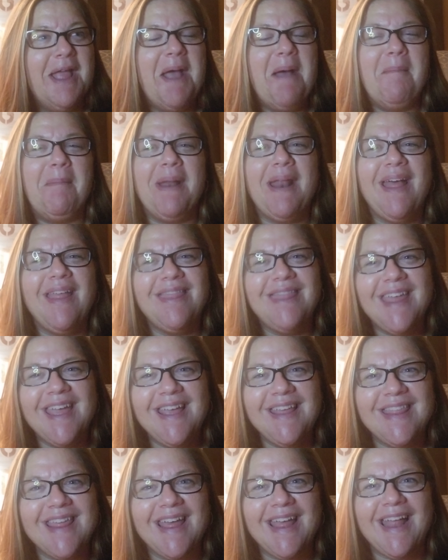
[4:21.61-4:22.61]
But I
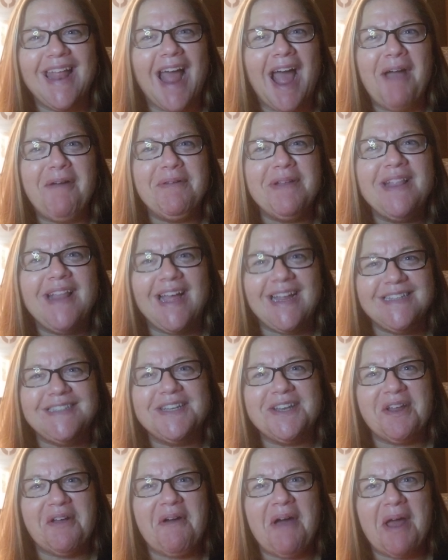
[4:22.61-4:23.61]
think that I would like
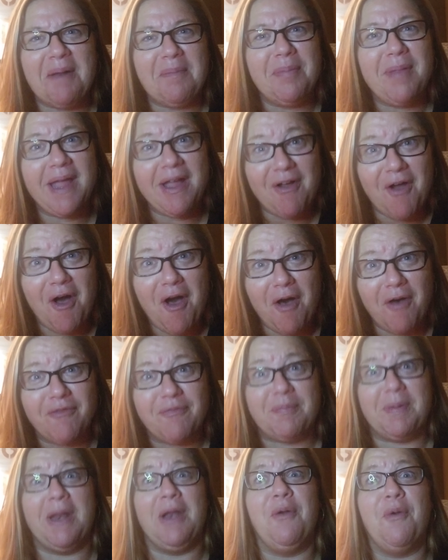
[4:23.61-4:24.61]
to know how to play
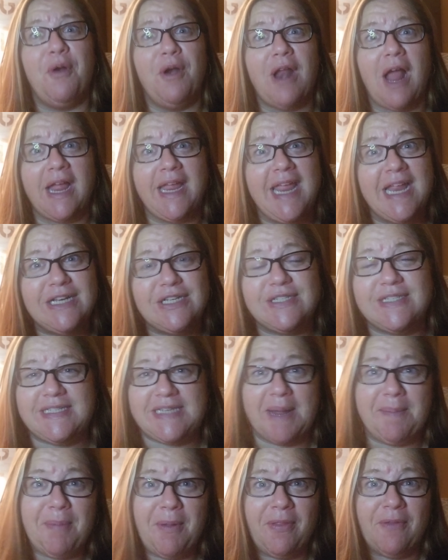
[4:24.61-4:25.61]
golf. But in order, I can't just
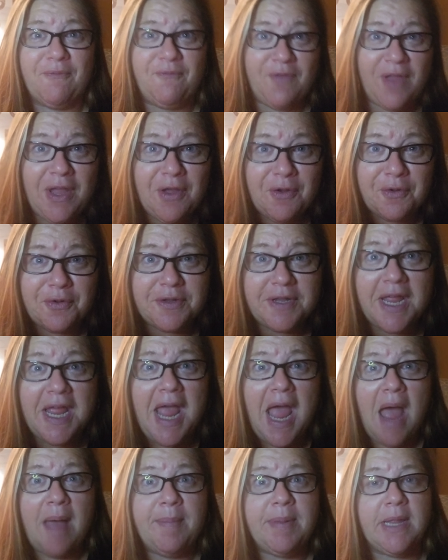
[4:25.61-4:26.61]
step on the field
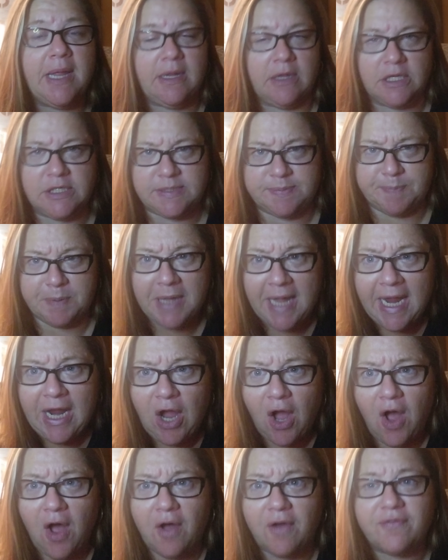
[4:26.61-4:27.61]
and be like, let's play
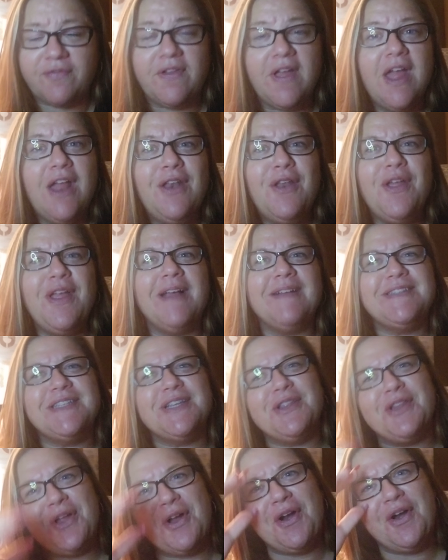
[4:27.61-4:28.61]
golf. No, you have
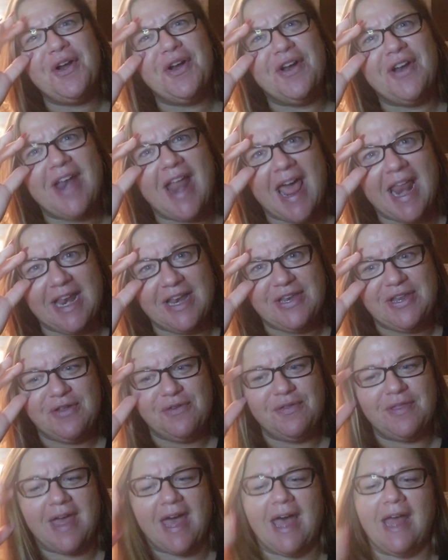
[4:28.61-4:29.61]
to learn how to
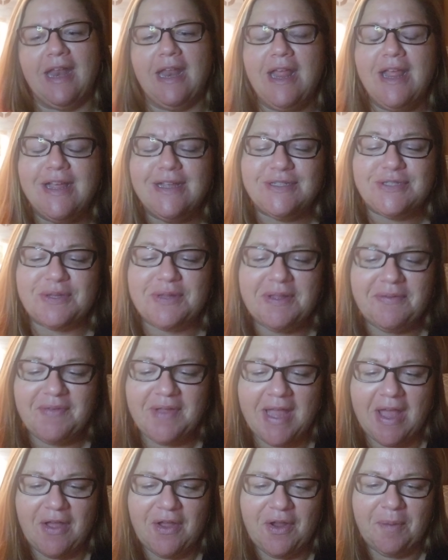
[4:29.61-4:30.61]
do that. So
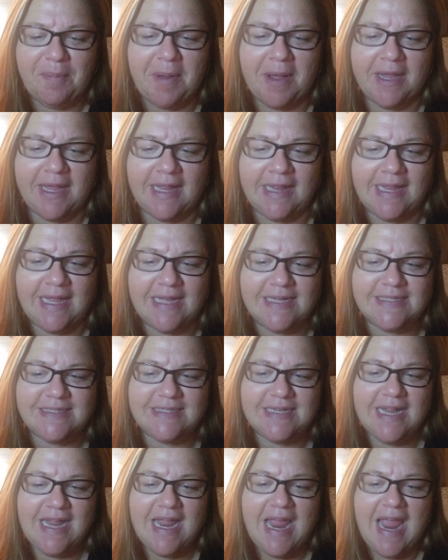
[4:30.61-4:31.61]
living out your bucket
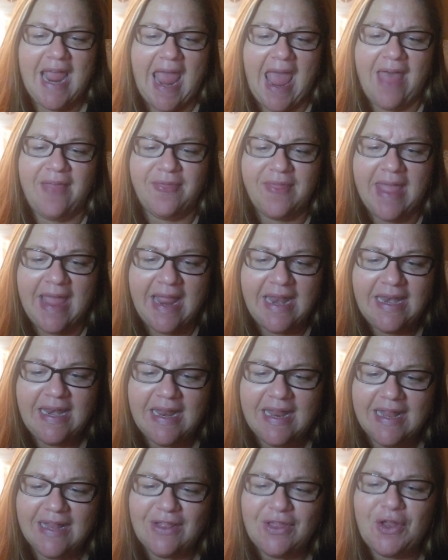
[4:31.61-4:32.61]
list. And
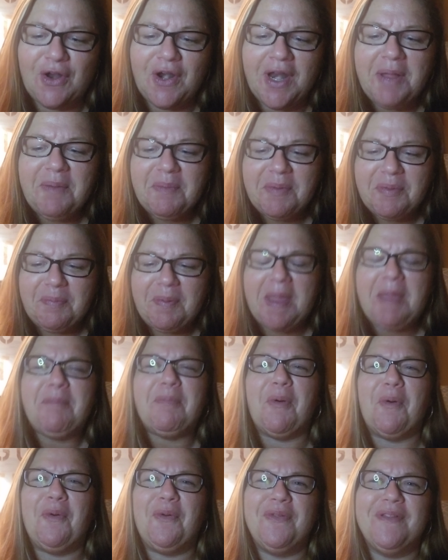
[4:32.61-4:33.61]
then learning with
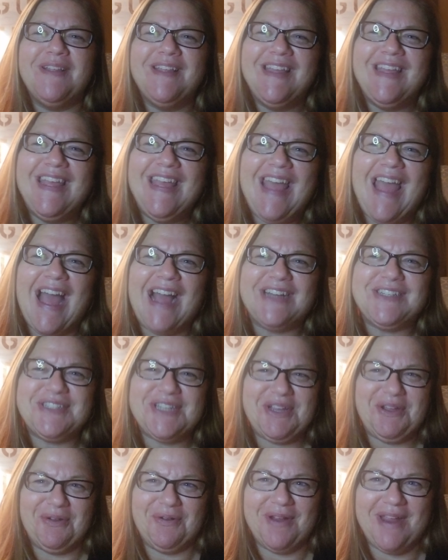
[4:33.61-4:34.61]
people
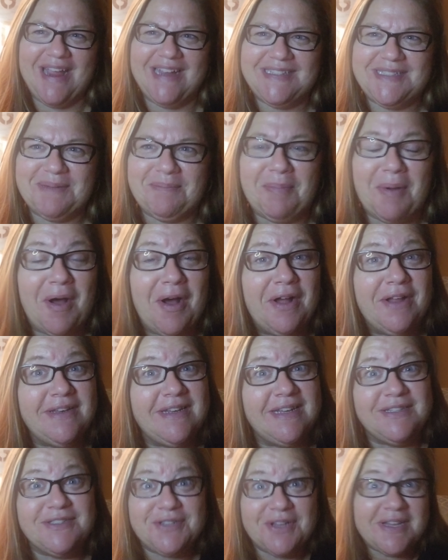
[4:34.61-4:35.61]
actually creates a
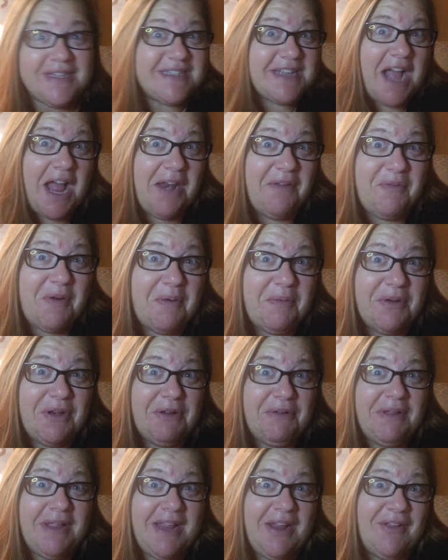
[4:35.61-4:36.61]
bond. And so that's kind of what we're
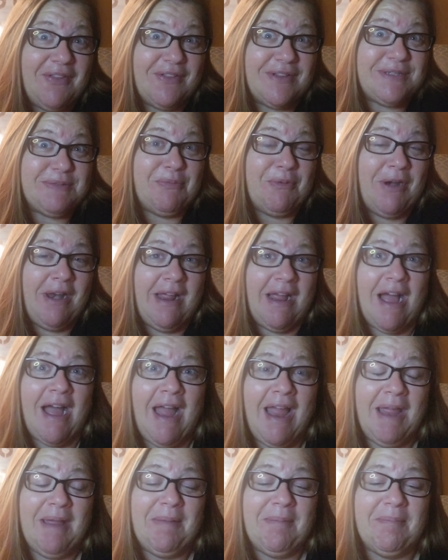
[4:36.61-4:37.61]
doing here this morning.
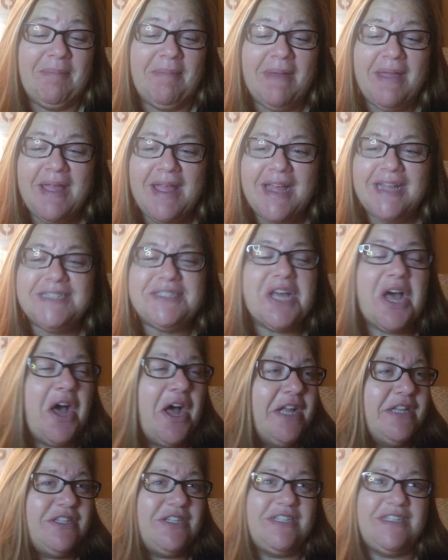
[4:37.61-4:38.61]
I am
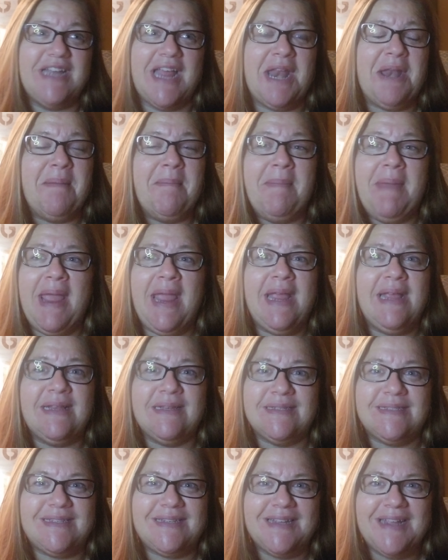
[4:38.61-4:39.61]
touched and
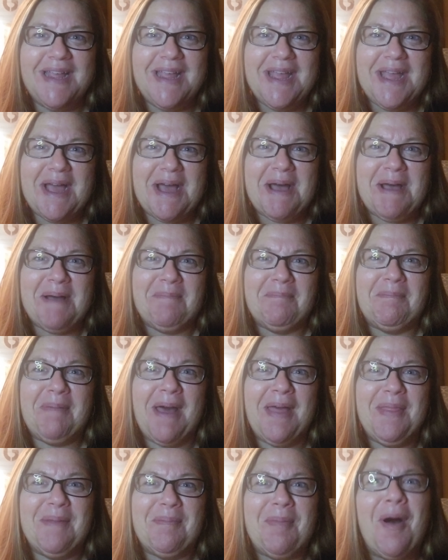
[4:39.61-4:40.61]
amazed
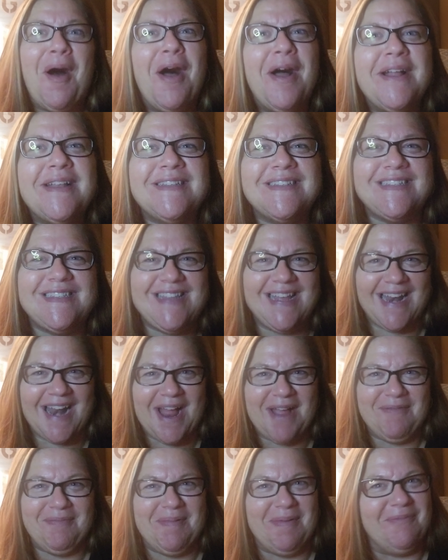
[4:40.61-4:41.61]
by the bonds that
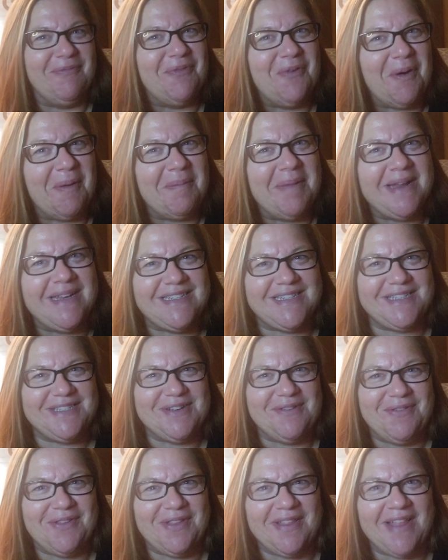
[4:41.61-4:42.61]
I've been forming
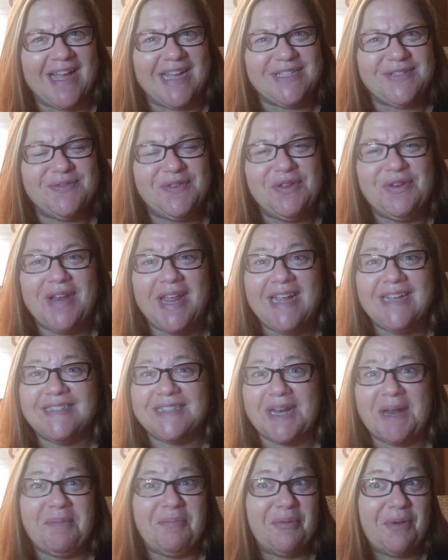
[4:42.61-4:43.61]
just over the last few days.
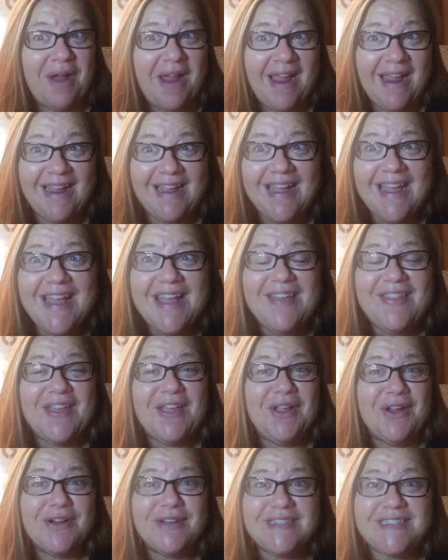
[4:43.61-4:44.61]
And I pray
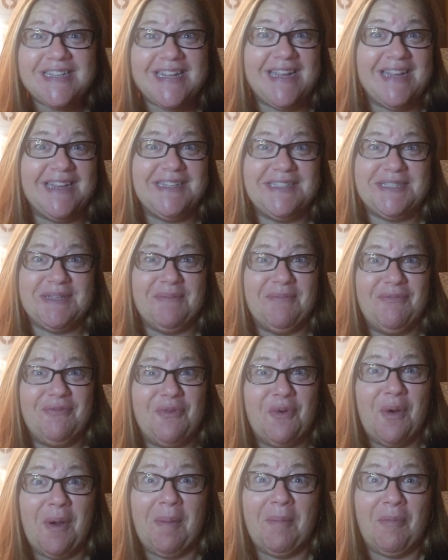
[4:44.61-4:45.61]
that you're seeing some
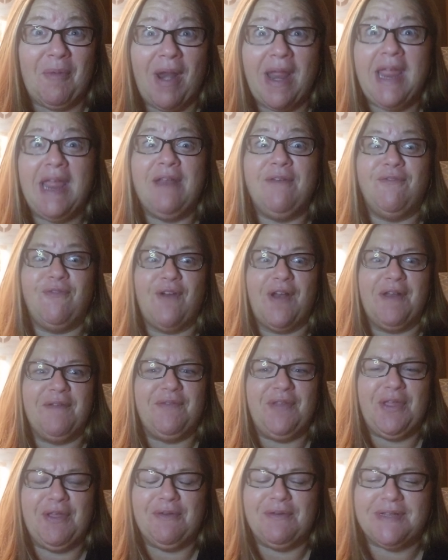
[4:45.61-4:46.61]
form right in front
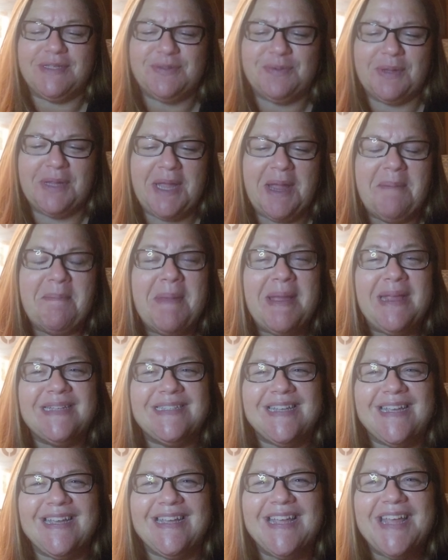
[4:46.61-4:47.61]
of you. It's really
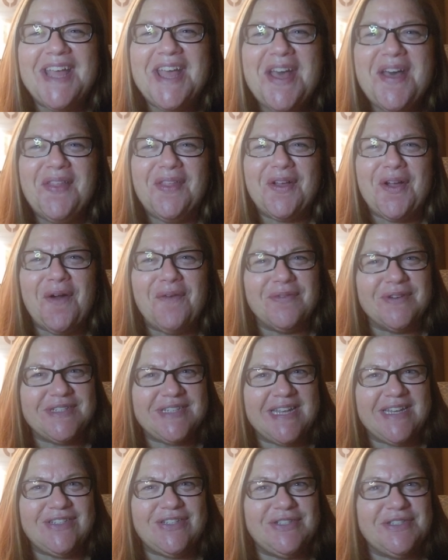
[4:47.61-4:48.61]
amazing the
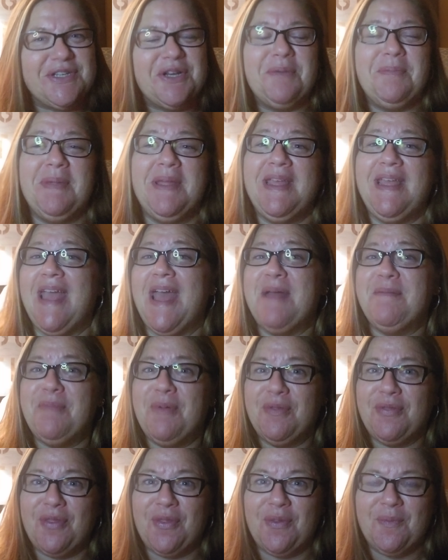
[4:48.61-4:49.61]
conversations that are being had
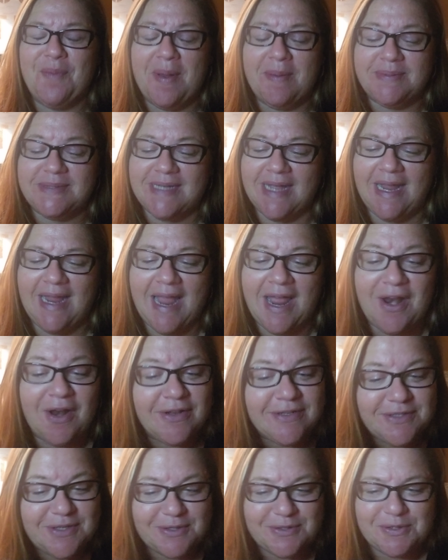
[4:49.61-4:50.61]
both on the website and
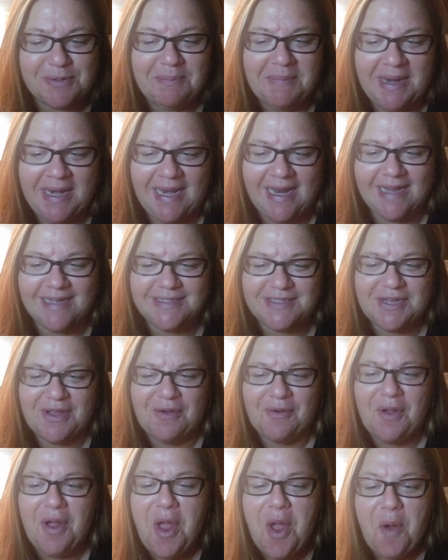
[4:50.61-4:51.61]
on social media.
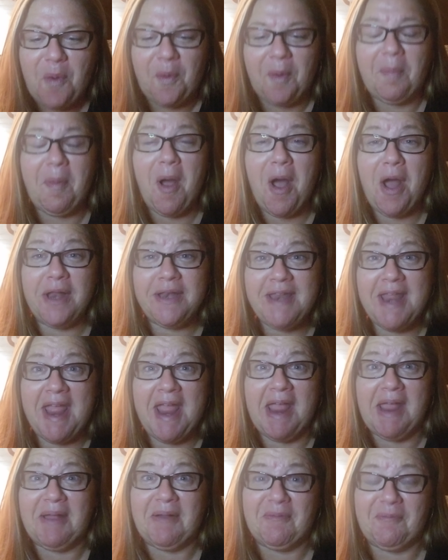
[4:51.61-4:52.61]
So we're
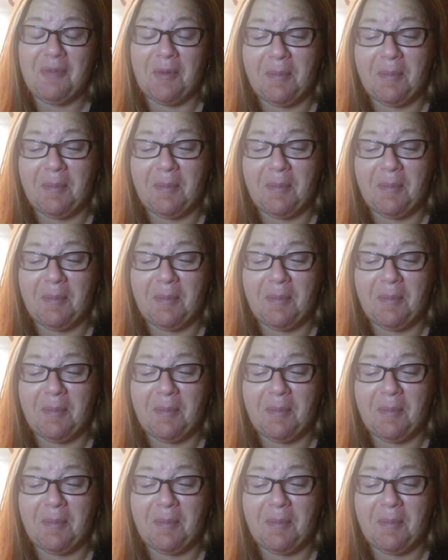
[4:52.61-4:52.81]
bonding.